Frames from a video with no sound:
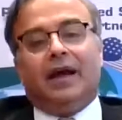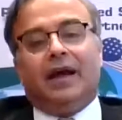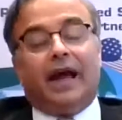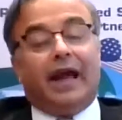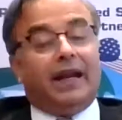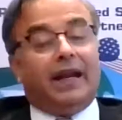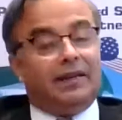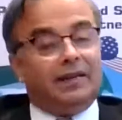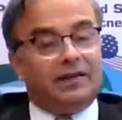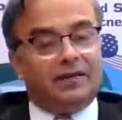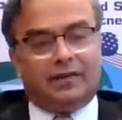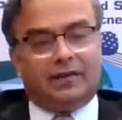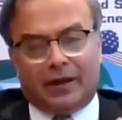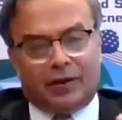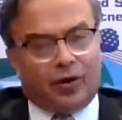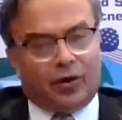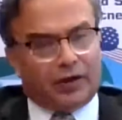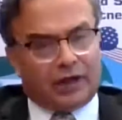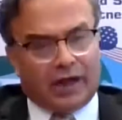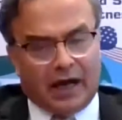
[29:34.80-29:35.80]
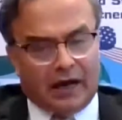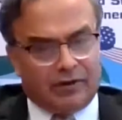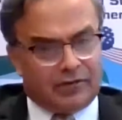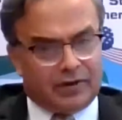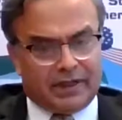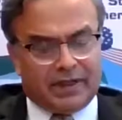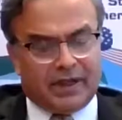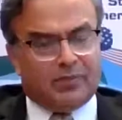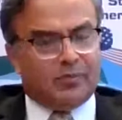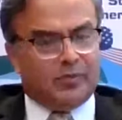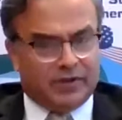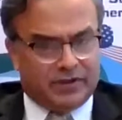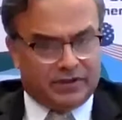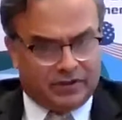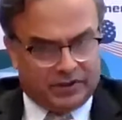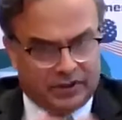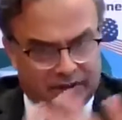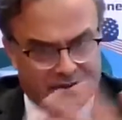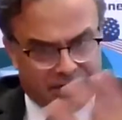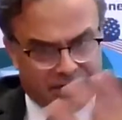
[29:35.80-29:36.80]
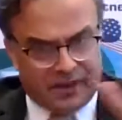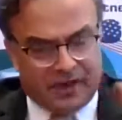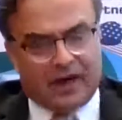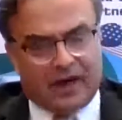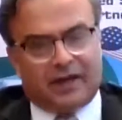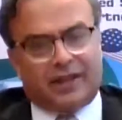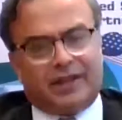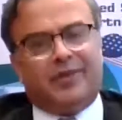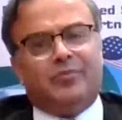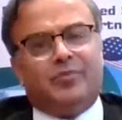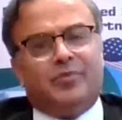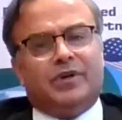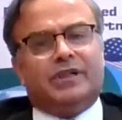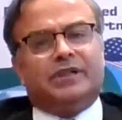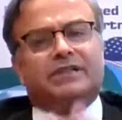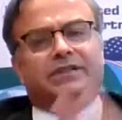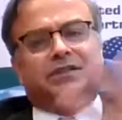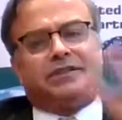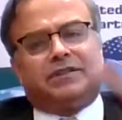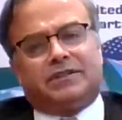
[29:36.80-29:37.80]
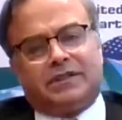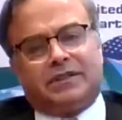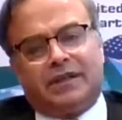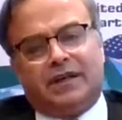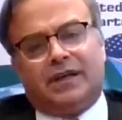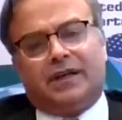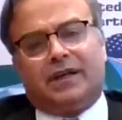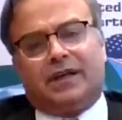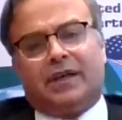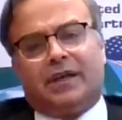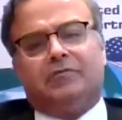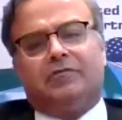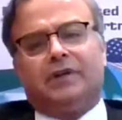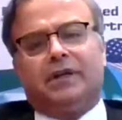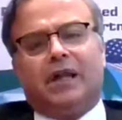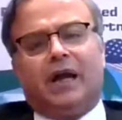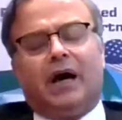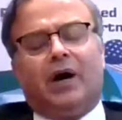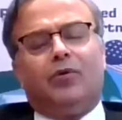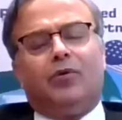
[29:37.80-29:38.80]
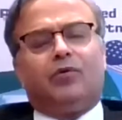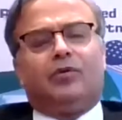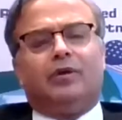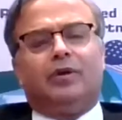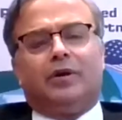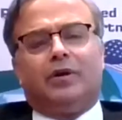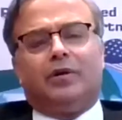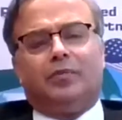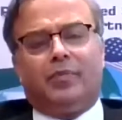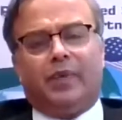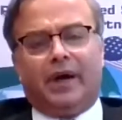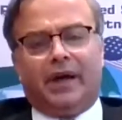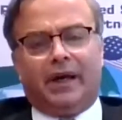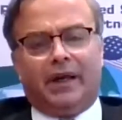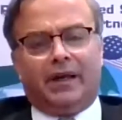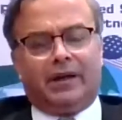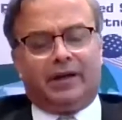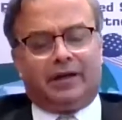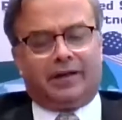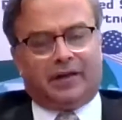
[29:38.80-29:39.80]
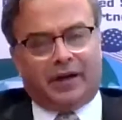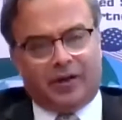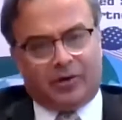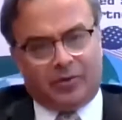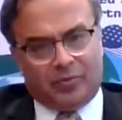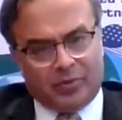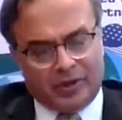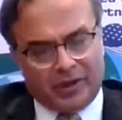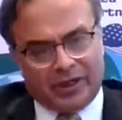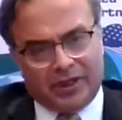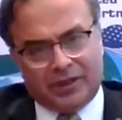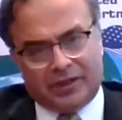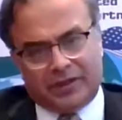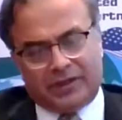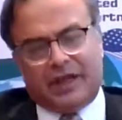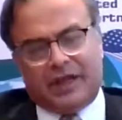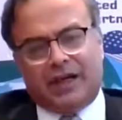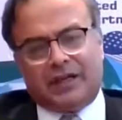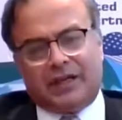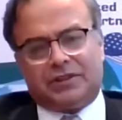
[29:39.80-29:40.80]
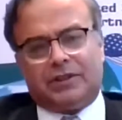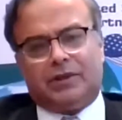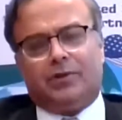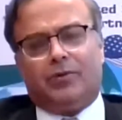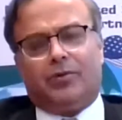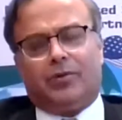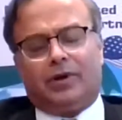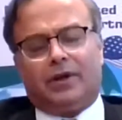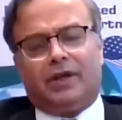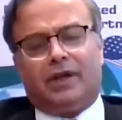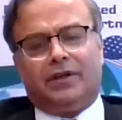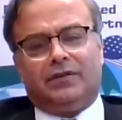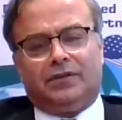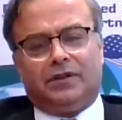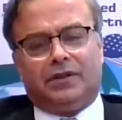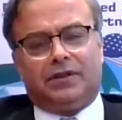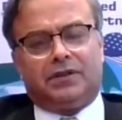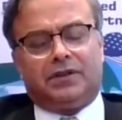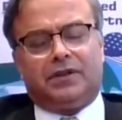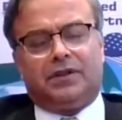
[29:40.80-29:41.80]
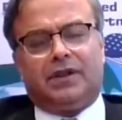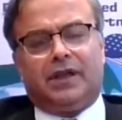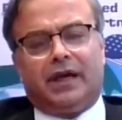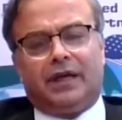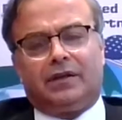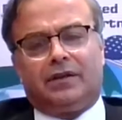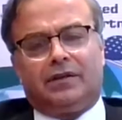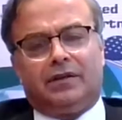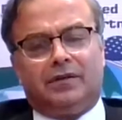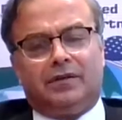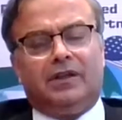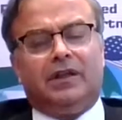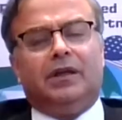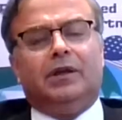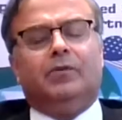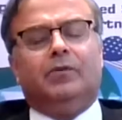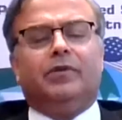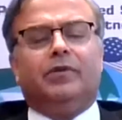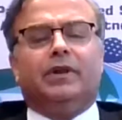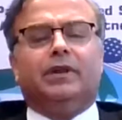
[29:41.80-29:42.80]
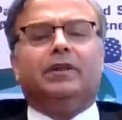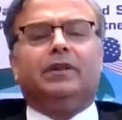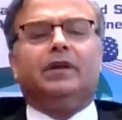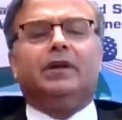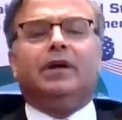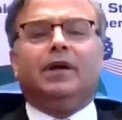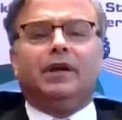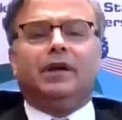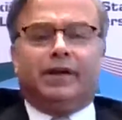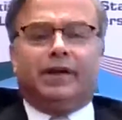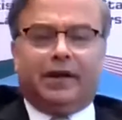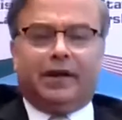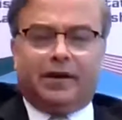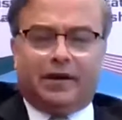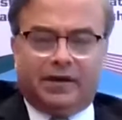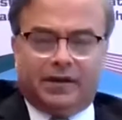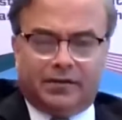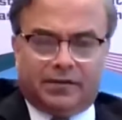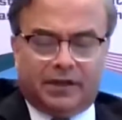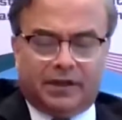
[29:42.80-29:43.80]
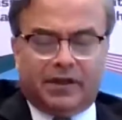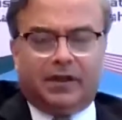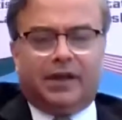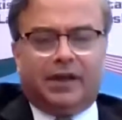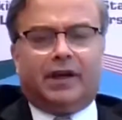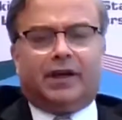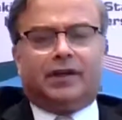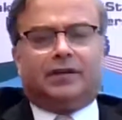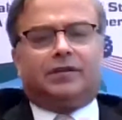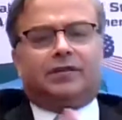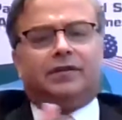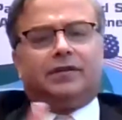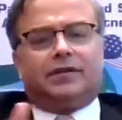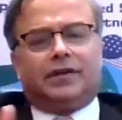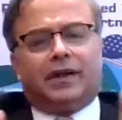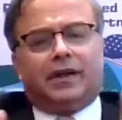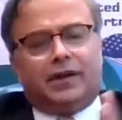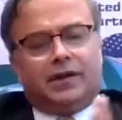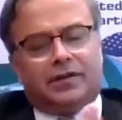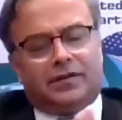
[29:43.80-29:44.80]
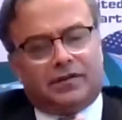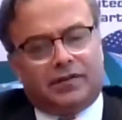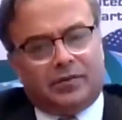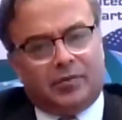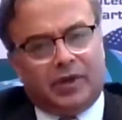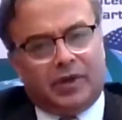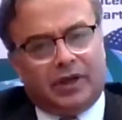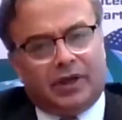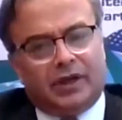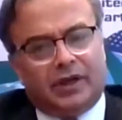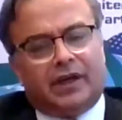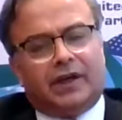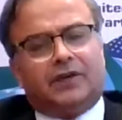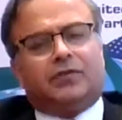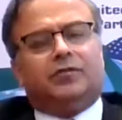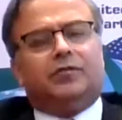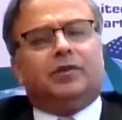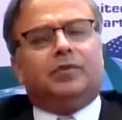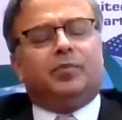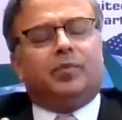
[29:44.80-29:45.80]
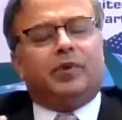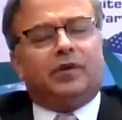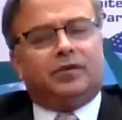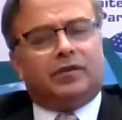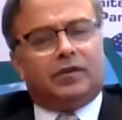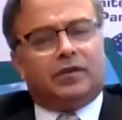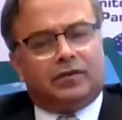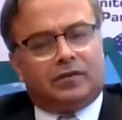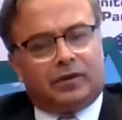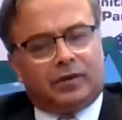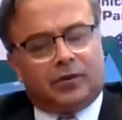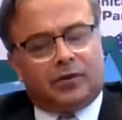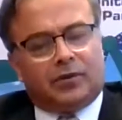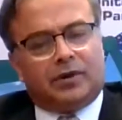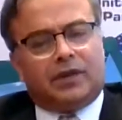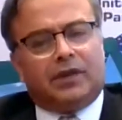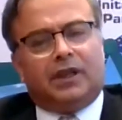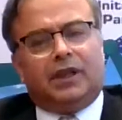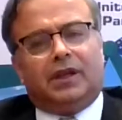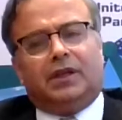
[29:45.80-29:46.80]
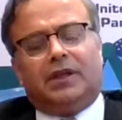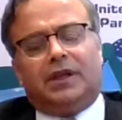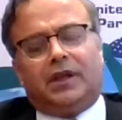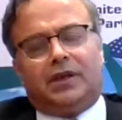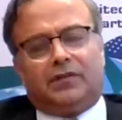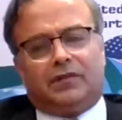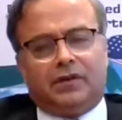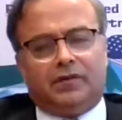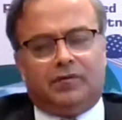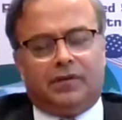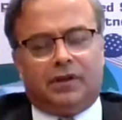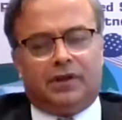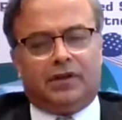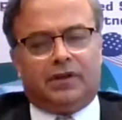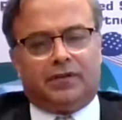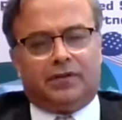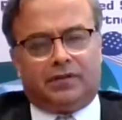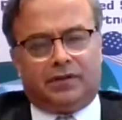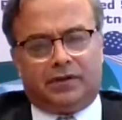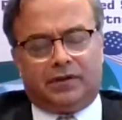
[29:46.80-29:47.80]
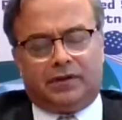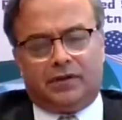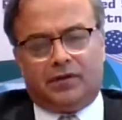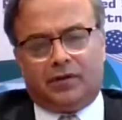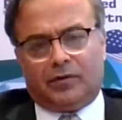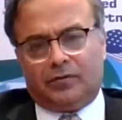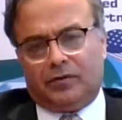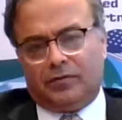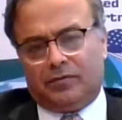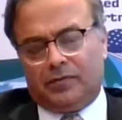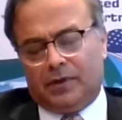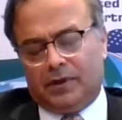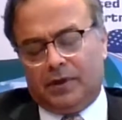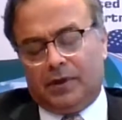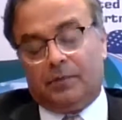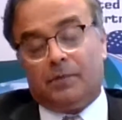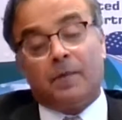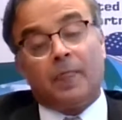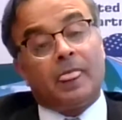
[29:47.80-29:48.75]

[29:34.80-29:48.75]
And these are not our numbers. These are numbers given out by credible international organizations that deal with terrorist index, terrorism index, with peace and security index in various cities of the world.